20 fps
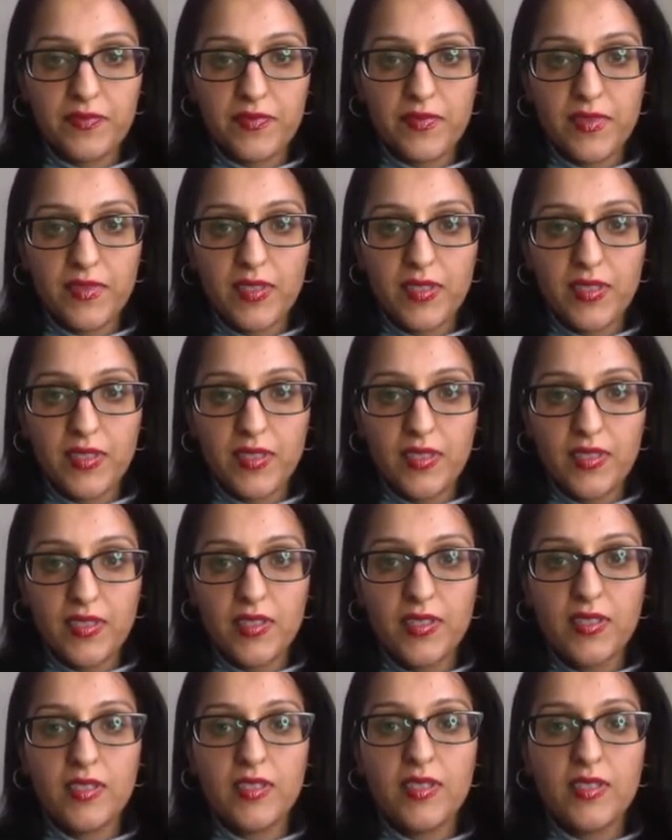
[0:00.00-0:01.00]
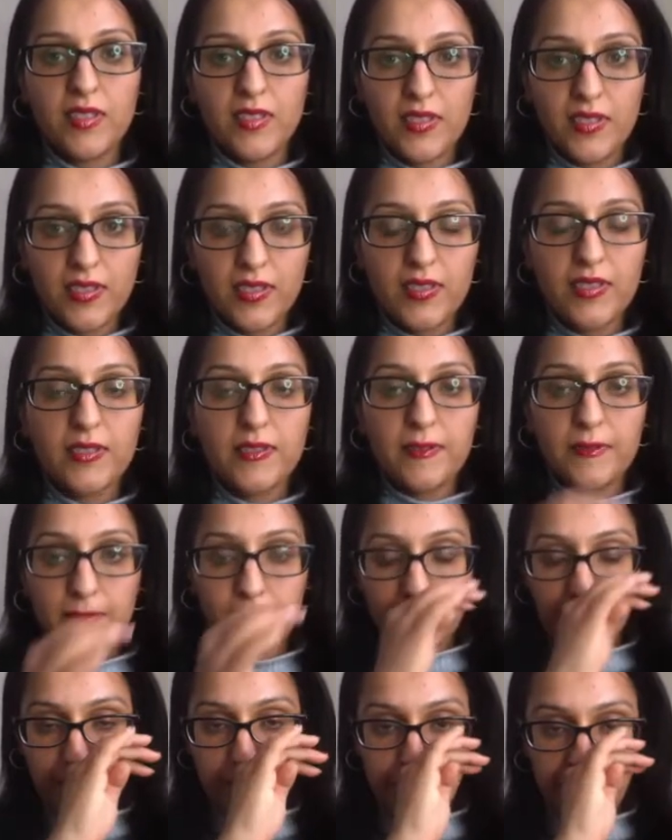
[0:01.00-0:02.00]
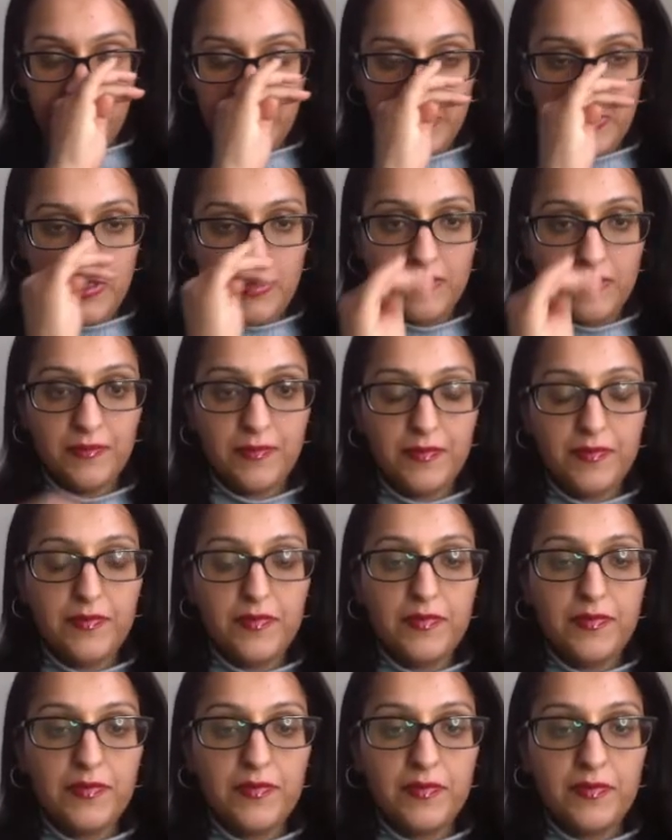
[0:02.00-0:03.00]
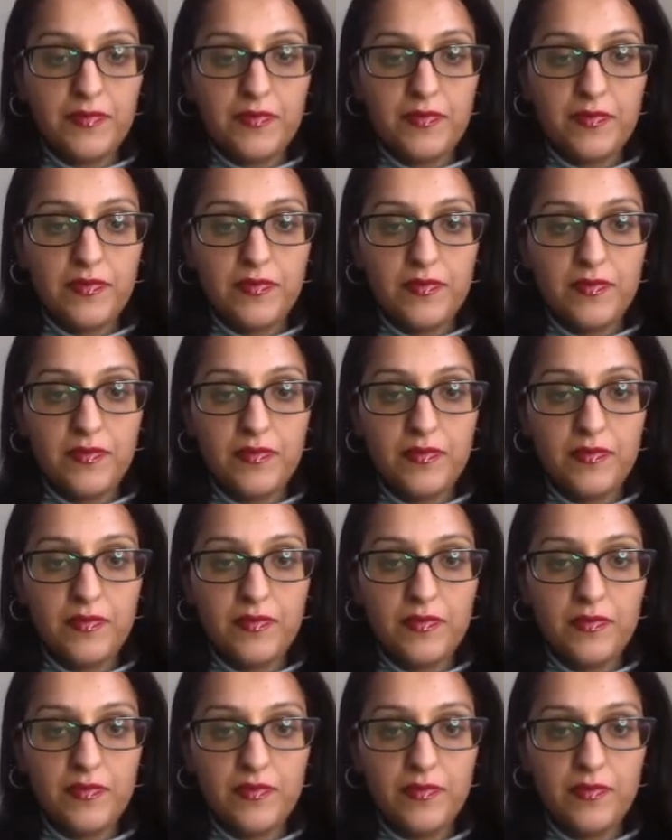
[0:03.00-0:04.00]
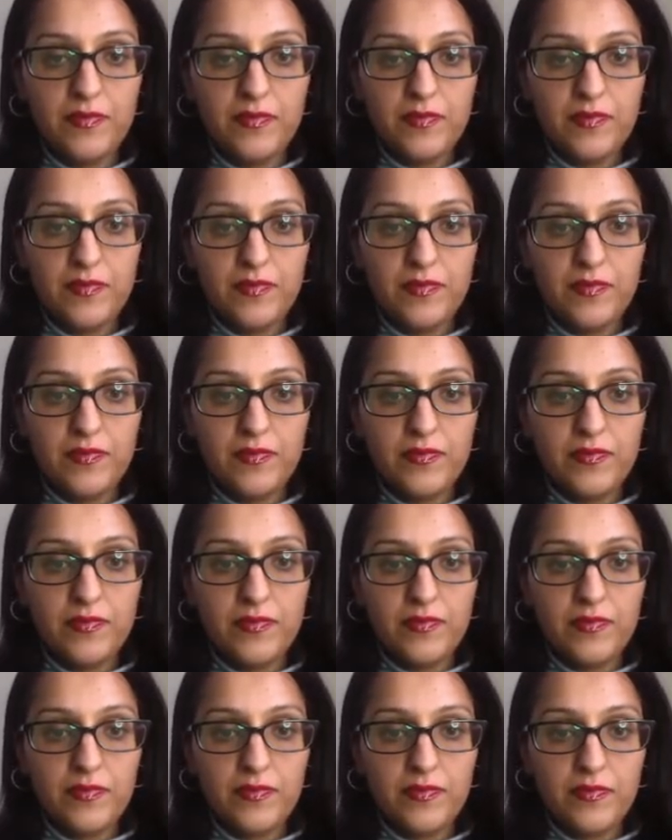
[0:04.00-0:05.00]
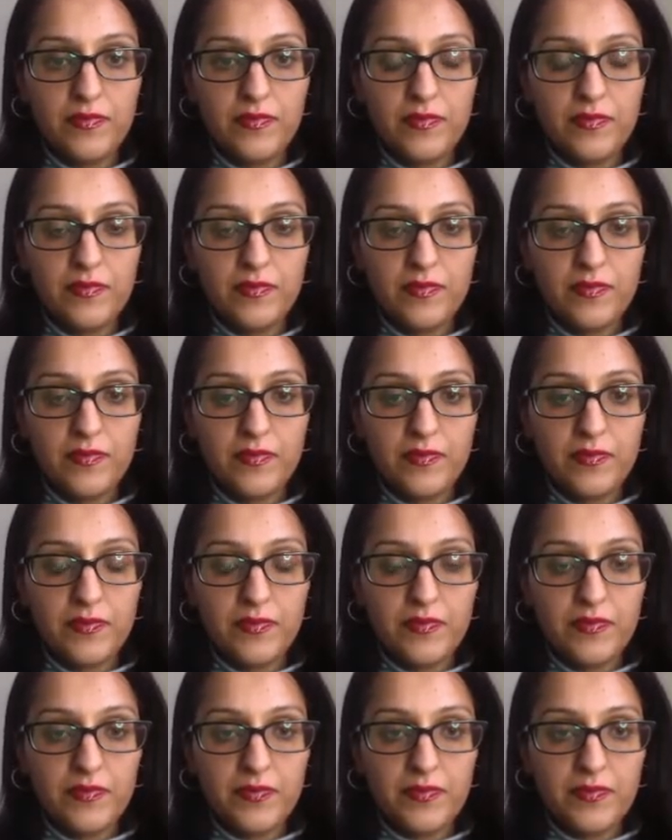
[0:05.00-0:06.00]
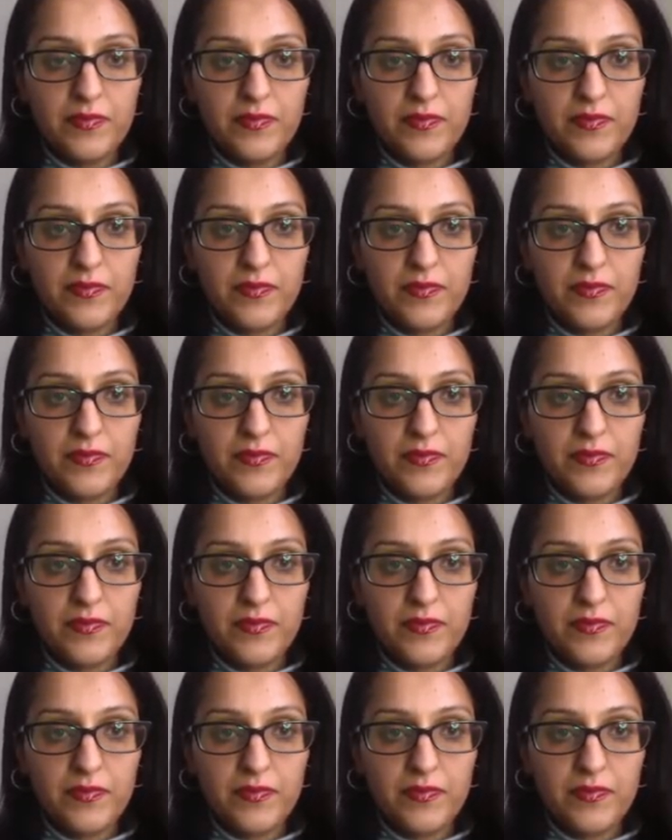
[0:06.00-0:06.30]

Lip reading: (not speaking)